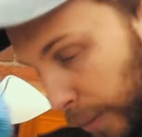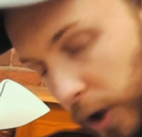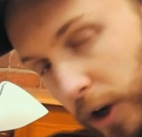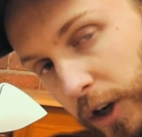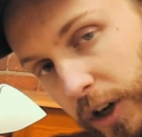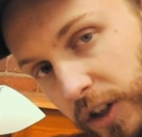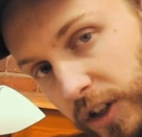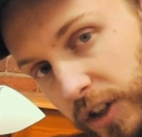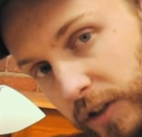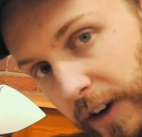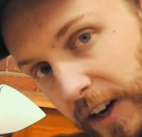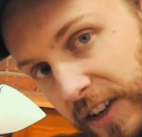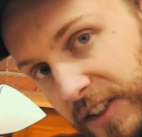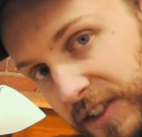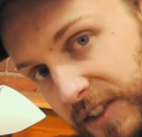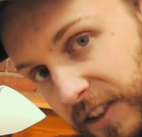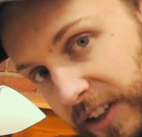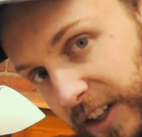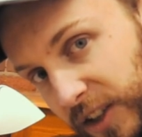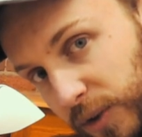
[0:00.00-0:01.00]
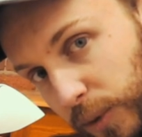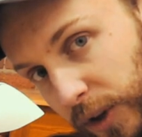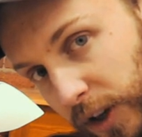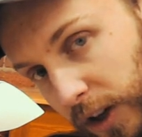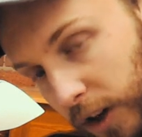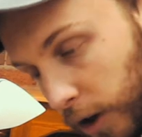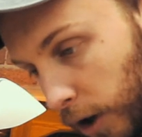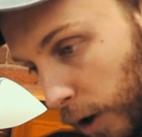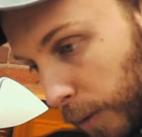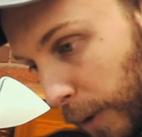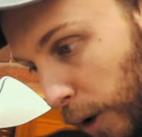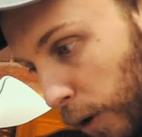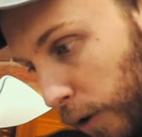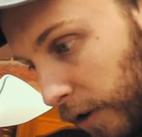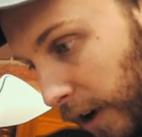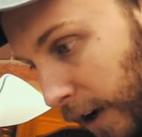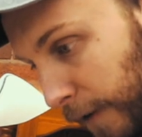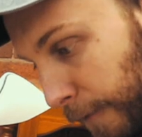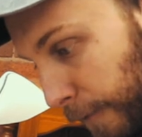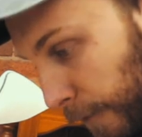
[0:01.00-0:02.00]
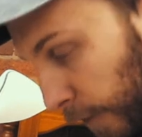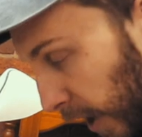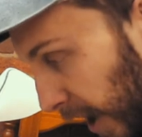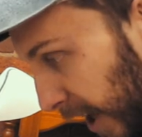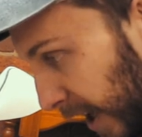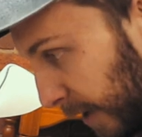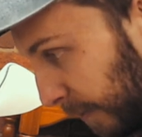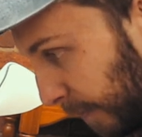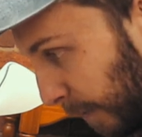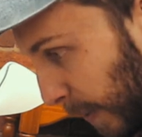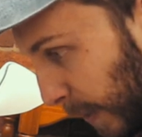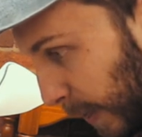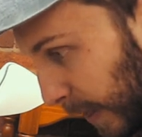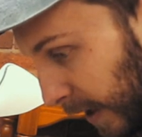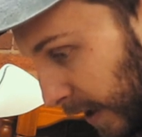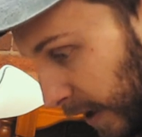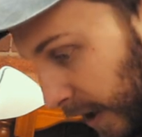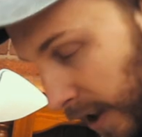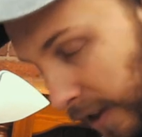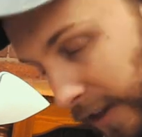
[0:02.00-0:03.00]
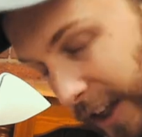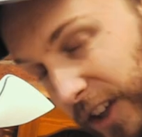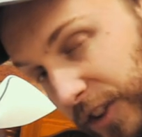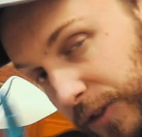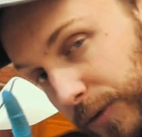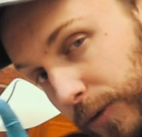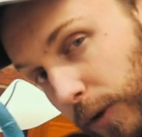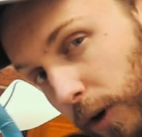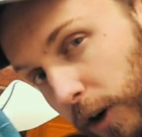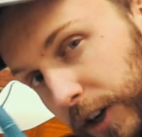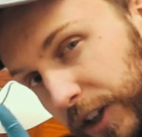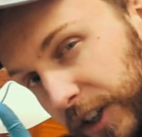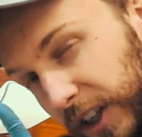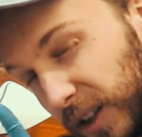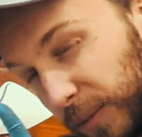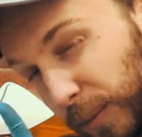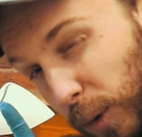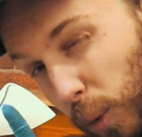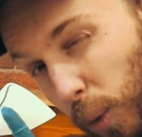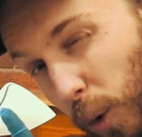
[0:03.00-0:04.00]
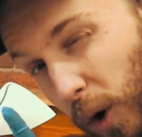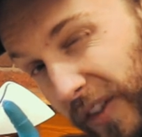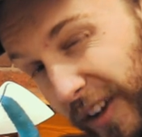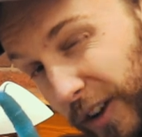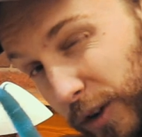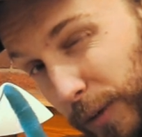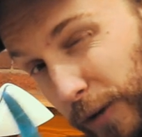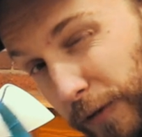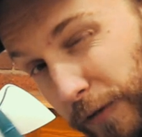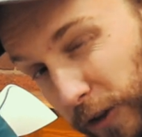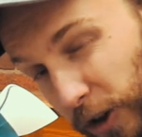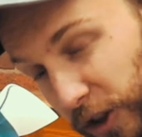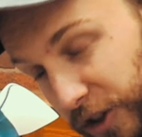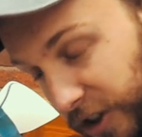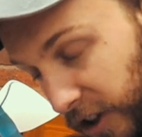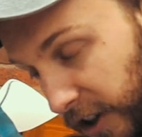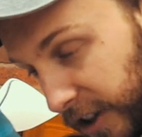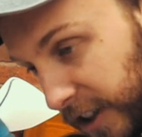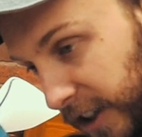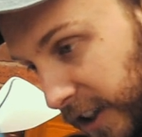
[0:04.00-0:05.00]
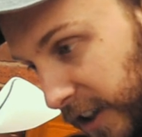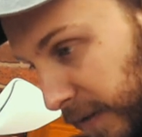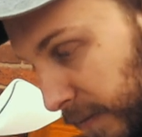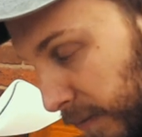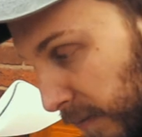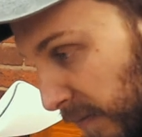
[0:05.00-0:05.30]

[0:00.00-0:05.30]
burgundy red seat with a gunmetal grey frame, that's idea number one, that was my first idea.